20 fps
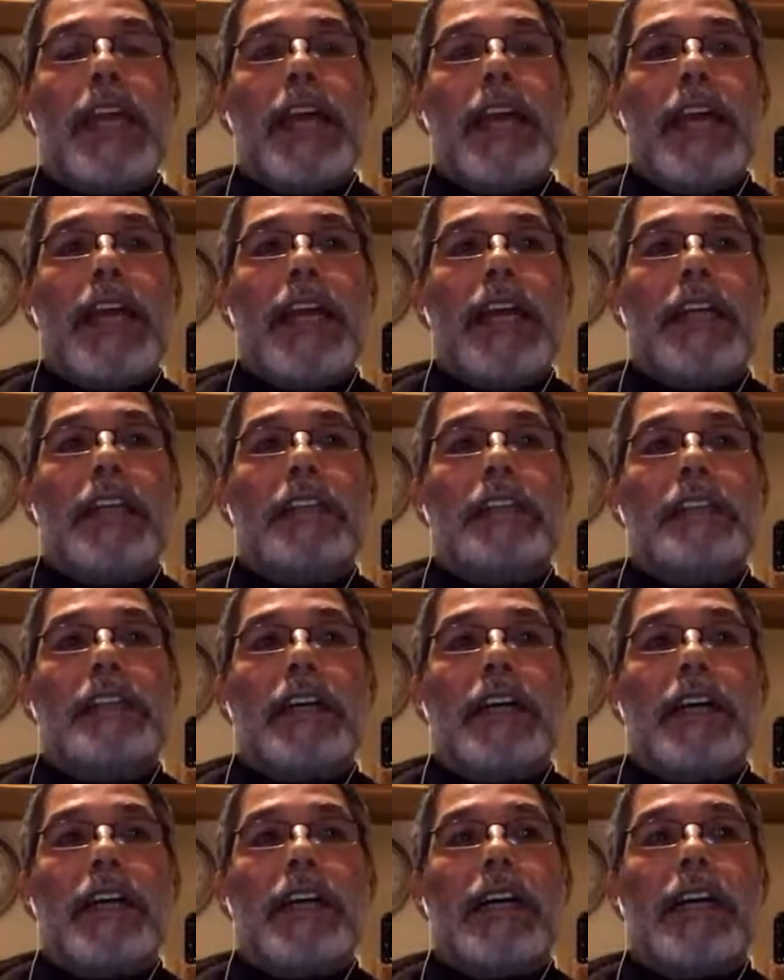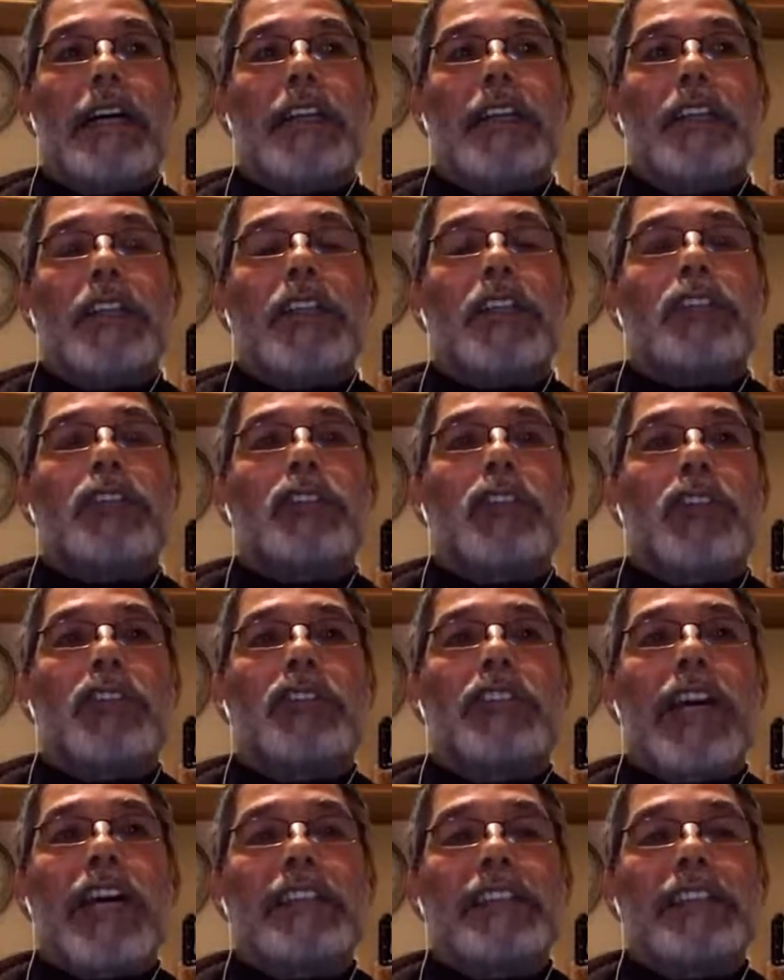and turns
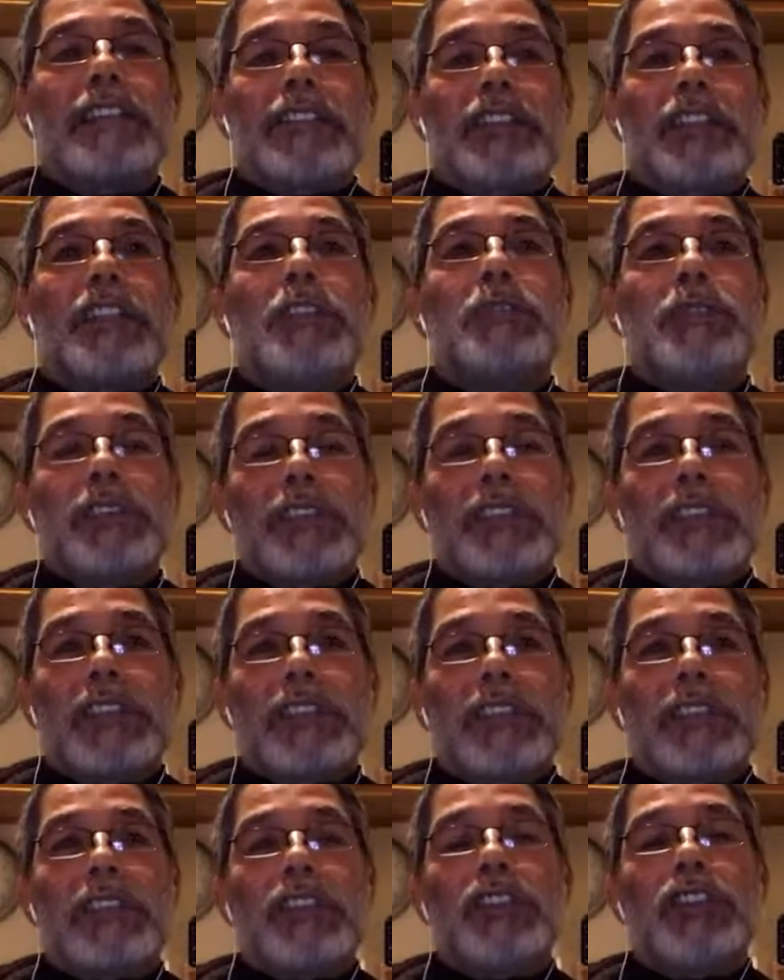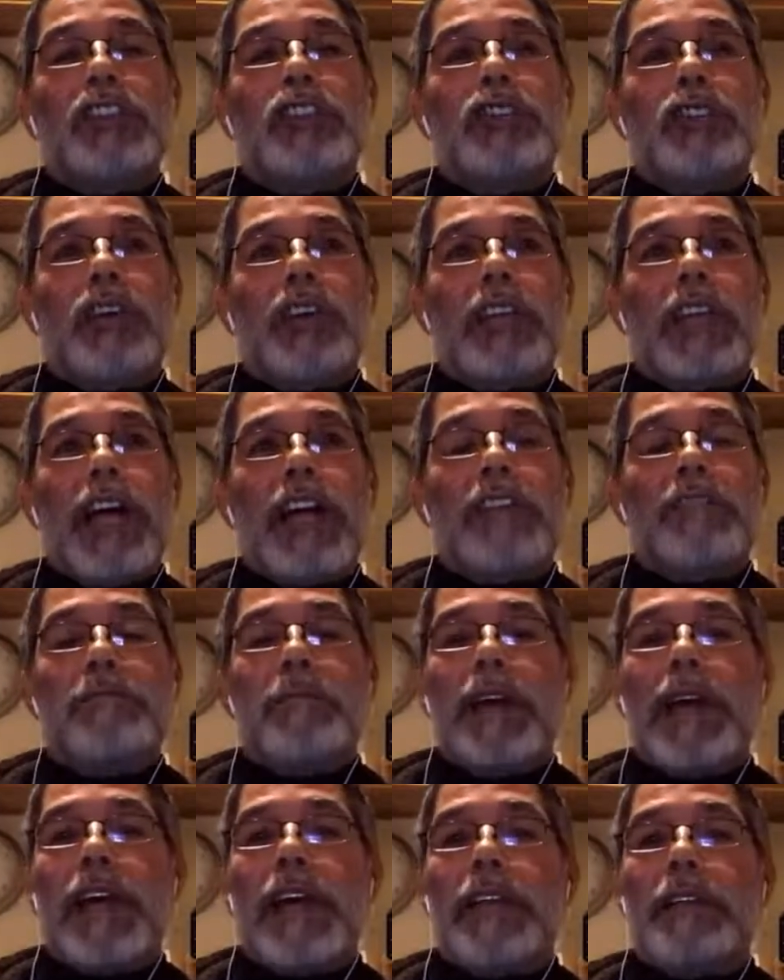out that she saw a lot of
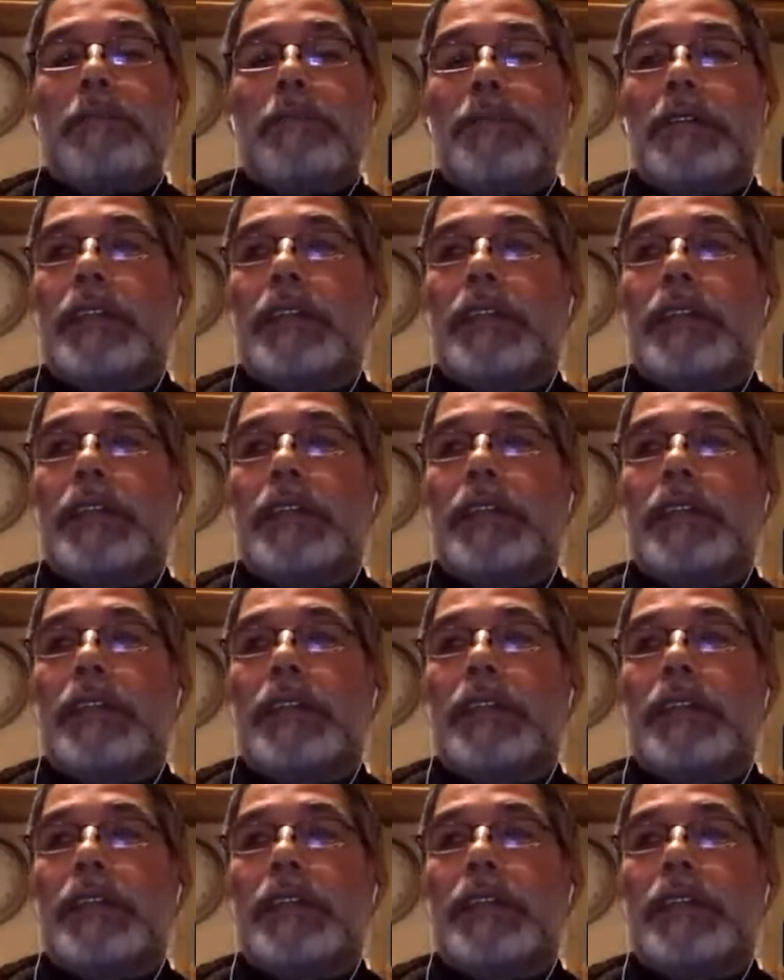my